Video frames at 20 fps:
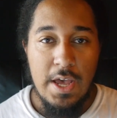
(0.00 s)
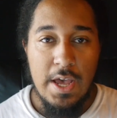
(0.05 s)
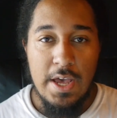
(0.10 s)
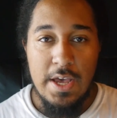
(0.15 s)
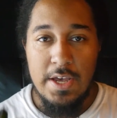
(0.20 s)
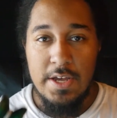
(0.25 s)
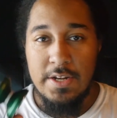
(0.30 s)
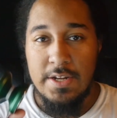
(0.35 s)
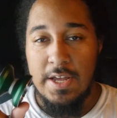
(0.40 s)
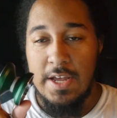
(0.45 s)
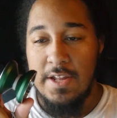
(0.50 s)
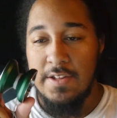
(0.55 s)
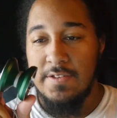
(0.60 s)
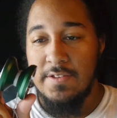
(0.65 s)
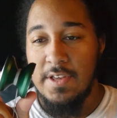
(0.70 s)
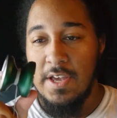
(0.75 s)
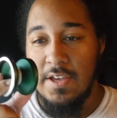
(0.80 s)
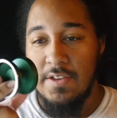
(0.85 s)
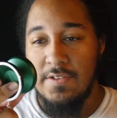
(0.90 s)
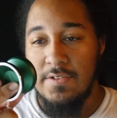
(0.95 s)
and
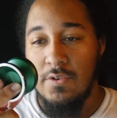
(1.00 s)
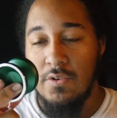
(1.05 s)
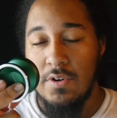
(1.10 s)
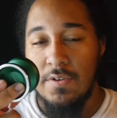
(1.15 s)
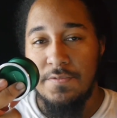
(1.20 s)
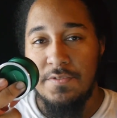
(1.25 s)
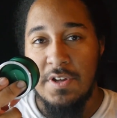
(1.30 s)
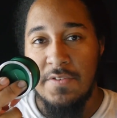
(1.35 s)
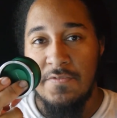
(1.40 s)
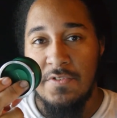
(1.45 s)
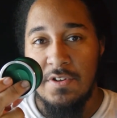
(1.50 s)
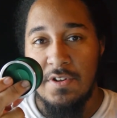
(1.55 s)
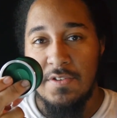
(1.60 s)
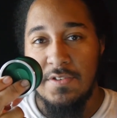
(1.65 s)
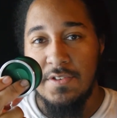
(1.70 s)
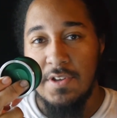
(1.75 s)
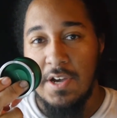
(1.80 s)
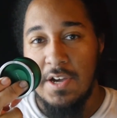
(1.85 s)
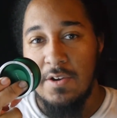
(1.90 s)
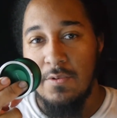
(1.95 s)
it's a sort of different
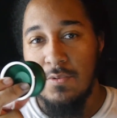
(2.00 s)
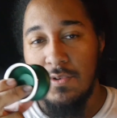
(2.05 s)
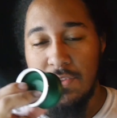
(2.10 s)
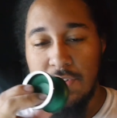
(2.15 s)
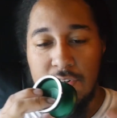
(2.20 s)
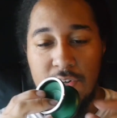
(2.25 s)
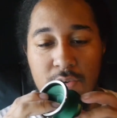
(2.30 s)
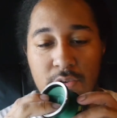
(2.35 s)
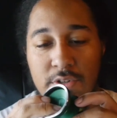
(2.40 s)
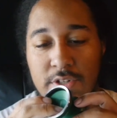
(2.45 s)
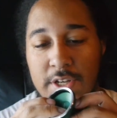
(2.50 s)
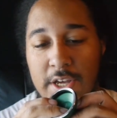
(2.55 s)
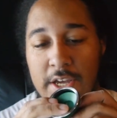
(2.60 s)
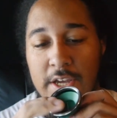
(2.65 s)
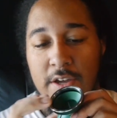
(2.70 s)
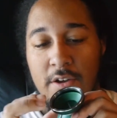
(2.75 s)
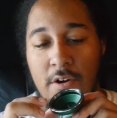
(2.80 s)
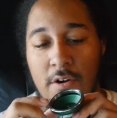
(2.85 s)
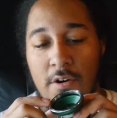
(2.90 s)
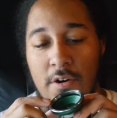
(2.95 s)
design with a new
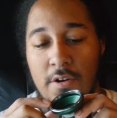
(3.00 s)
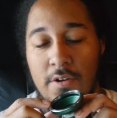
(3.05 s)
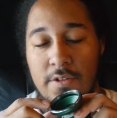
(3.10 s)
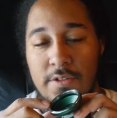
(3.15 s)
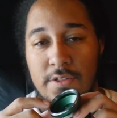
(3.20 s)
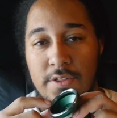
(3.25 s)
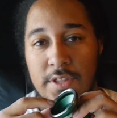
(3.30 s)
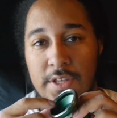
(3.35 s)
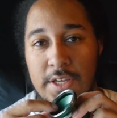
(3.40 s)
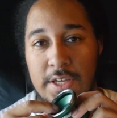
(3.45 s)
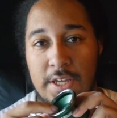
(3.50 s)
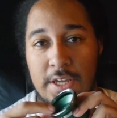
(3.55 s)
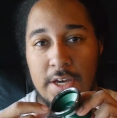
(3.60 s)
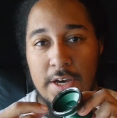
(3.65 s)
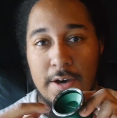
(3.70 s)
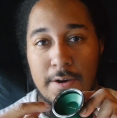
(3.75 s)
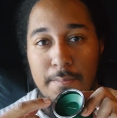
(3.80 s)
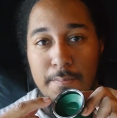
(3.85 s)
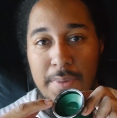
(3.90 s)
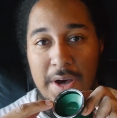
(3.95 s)
take on the
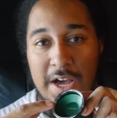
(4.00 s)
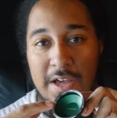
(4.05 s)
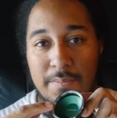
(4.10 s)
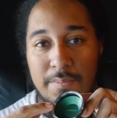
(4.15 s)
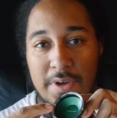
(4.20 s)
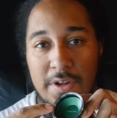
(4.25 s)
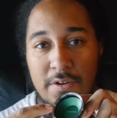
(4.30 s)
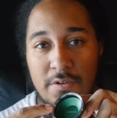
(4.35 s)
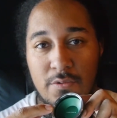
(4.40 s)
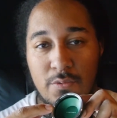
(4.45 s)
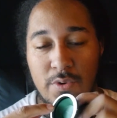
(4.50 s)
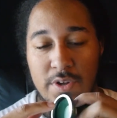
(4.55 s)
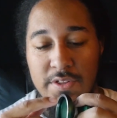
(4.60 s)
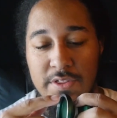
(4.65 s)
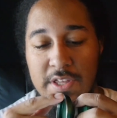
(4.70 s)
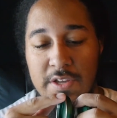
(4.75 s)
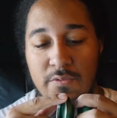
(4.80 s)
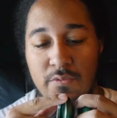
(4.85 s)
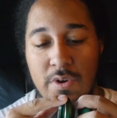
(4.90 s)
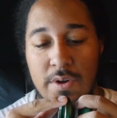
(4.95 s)
bimetal,
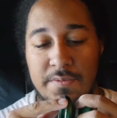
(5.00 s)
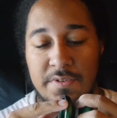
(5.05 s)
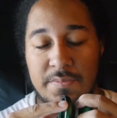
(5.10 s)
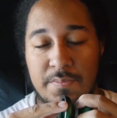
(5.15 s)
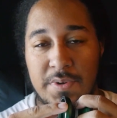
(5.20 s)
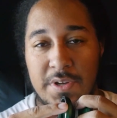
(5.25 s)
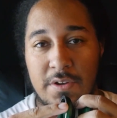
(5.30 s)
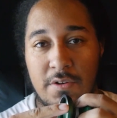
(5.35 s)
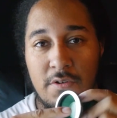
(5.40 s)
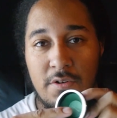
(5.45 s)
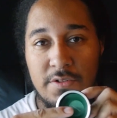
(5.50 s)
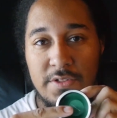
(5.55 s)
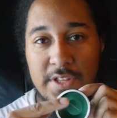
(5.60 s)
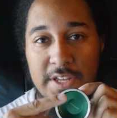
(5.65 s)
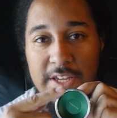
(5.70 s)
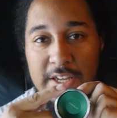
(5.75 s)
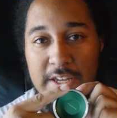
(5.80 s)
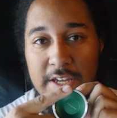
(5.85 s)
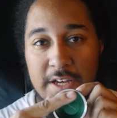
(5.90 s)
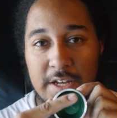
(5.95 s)
with the rims being on
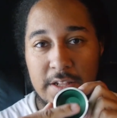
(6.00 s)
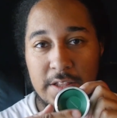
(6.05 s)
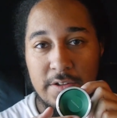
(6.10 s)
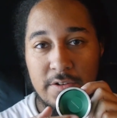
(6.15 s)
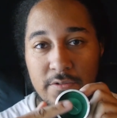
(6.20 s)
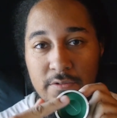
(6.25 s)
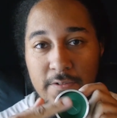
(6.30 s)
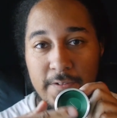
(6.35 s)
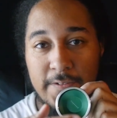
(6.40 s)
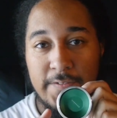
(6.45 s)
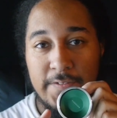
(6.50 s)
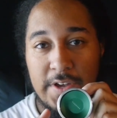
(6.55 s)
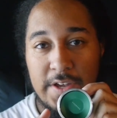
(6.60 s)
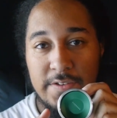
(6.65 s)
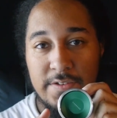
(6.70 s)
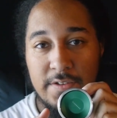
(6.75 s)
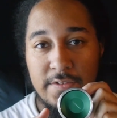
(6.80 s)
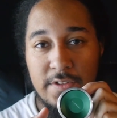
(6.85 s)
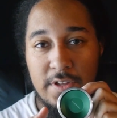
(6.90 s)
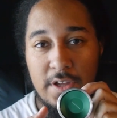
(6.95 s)
the literal
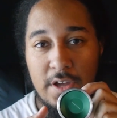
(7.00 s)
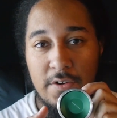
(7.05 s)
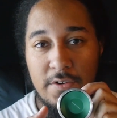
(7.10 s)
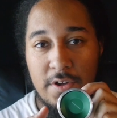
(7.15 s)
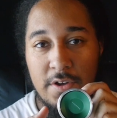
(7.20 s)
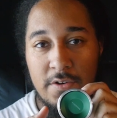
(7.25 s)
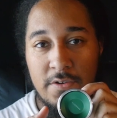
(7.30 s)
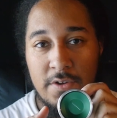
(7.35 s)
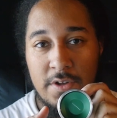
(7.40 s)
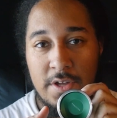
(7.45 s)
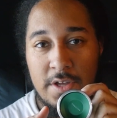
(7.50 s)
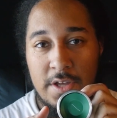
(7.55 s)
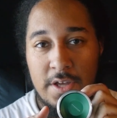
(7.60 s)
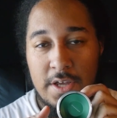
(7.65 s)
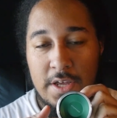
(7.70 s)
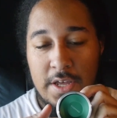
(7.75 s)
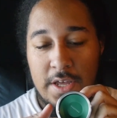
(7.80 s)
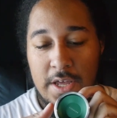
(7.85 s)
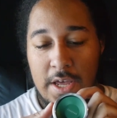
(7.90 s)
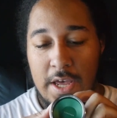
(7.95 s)
face of the yo-yo.
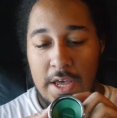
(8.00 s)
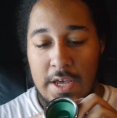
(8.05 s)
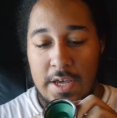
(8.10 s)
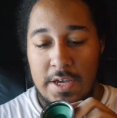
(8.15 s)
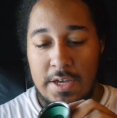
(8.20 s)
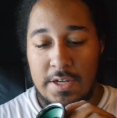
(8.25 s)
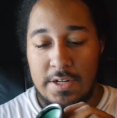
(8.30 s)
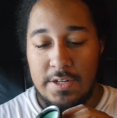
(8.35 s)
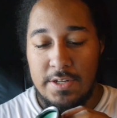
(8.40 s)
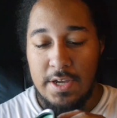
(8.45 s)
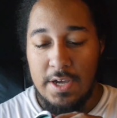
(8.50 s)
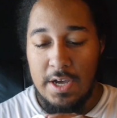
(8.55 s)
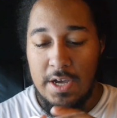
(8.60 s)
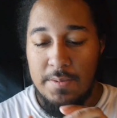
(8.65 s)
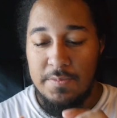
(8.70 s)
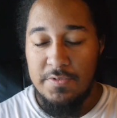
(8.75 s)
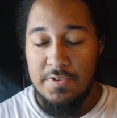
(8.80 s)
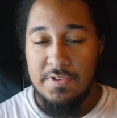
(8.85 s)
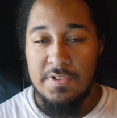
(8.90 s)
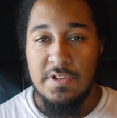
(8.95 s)
And
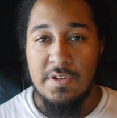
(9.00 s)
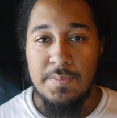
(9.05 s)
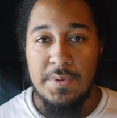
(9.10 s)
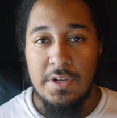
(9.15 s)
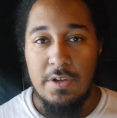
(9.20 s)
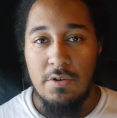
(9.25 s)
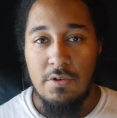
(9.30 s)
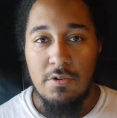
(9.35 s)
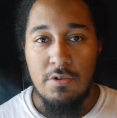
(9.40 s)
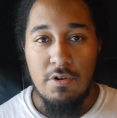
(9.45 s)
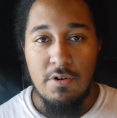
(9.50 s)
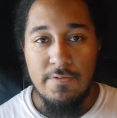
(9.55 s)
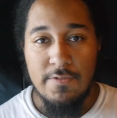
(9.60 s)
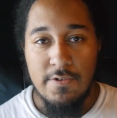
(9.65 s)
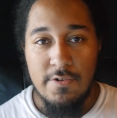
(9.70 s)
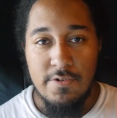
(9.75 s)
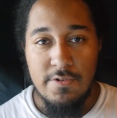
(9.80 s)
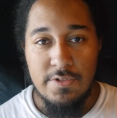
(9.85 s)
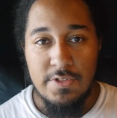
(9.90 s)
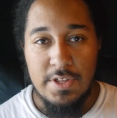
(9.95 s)
I'm just going to be going
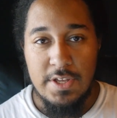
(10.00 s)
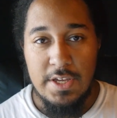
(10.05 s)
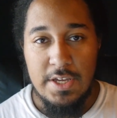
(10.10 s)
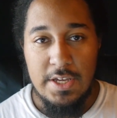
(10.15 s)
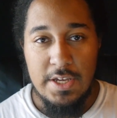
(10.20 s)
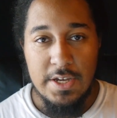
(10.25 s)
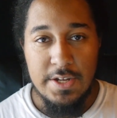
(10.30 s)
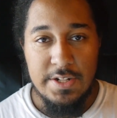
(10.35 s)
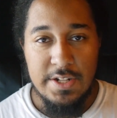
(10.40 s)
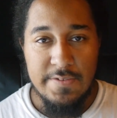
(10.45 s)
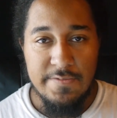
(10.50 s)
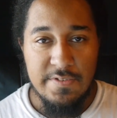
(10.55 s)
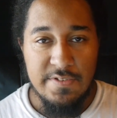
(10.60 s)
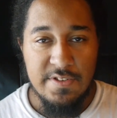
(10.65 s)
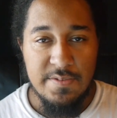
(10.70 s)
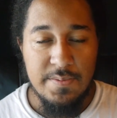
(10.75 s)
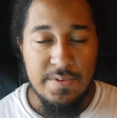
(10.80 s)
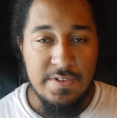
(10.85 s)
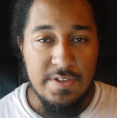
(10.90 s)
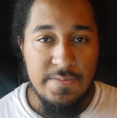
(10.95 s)
over the different
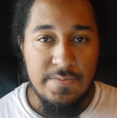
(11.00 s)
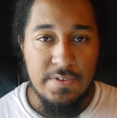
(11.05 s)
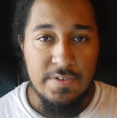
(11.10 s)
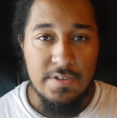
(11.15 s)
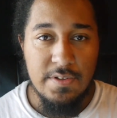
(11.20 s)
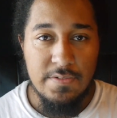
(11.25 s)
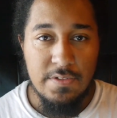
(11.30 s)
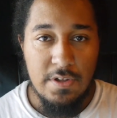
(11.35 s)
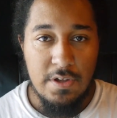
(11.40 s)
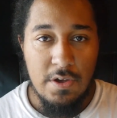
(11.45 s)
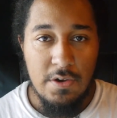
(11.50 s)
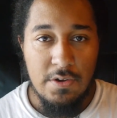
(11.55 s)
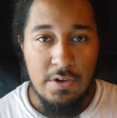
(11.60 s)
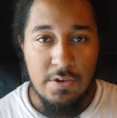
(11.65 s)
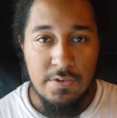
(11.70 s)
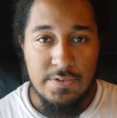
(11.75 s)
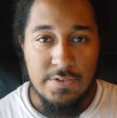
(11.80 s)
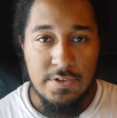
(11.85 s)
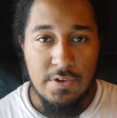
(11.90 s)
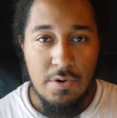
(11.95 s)
specifics of the
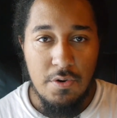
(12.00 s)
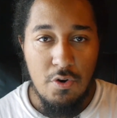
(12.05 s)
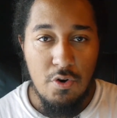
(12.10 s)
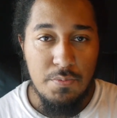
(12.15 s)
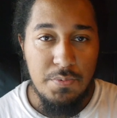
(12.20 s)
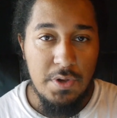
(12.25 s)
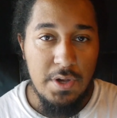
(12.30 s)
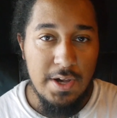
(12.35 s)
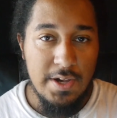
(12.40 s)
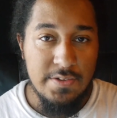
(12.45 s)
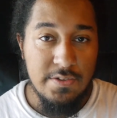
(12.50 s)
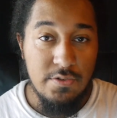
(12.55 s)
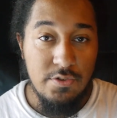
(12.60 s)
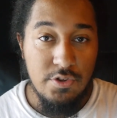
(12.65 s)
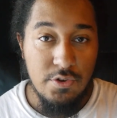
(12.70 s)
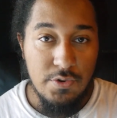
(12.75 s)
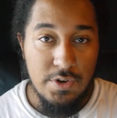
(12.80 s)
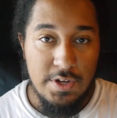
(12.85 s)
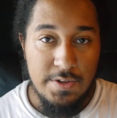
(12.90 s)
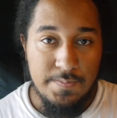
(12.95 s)
yo-yo, so I hope you guys
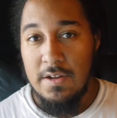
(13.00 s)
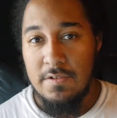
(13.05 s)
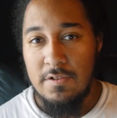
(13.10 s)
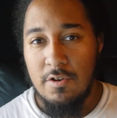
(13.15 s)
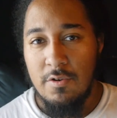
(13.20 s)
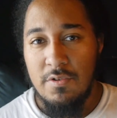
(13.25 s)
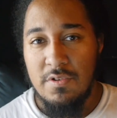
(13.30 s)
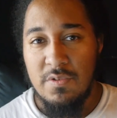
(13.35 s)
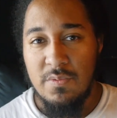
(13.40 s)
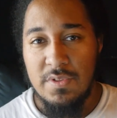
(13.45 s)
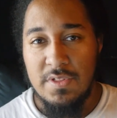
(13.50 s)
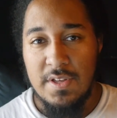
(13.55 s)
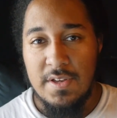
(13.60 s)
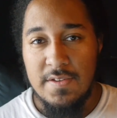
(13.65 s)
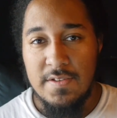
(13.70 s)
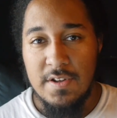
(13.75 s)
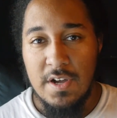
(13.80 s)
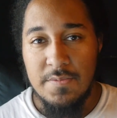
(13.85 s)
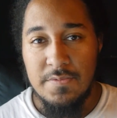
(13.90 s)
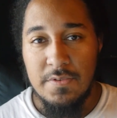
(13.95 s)
enjoy. And as always with
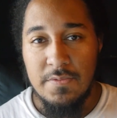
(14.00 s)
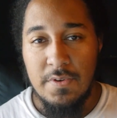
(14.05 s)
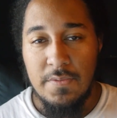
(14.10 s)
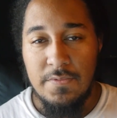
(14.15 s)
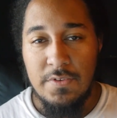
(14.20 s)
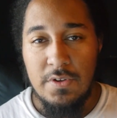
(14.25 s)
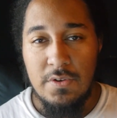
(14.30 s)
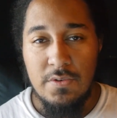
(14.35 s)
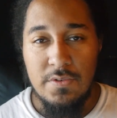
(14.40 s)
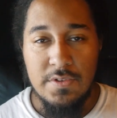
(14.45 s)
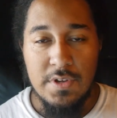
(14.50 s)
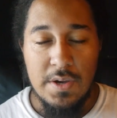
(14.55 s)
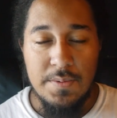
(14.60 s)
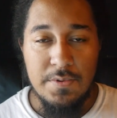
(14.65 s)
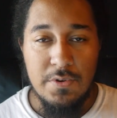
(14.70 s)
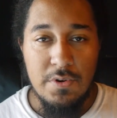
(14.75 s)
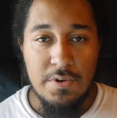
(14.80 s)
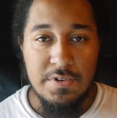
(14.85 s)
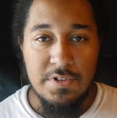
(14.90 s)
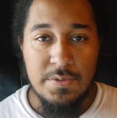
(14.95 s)
these types of reviews,
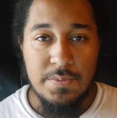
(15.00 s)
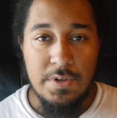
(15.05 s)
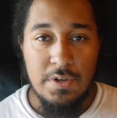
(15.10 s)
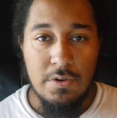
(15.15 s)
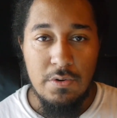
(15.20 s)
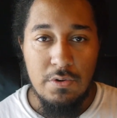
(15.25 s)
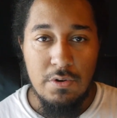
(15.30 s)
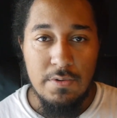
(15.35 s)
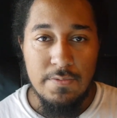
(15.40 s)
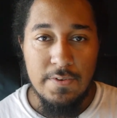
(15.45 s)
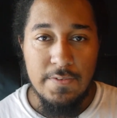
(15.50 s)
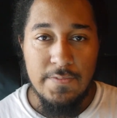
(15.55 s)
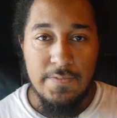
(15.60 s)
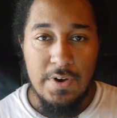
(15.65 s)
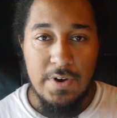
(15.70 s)
I'm going to be going over